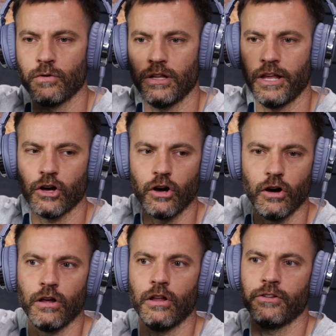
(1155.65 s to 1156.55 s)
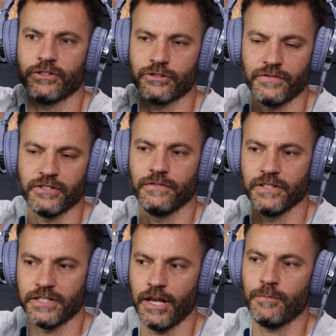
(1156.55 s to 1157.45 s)
You want all the surface of
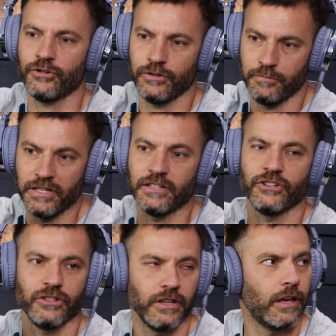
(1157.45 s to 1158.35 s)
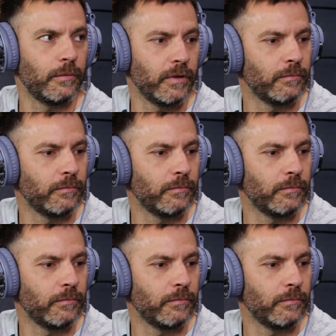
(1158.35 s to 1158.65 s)
the tape should be touching the helmet.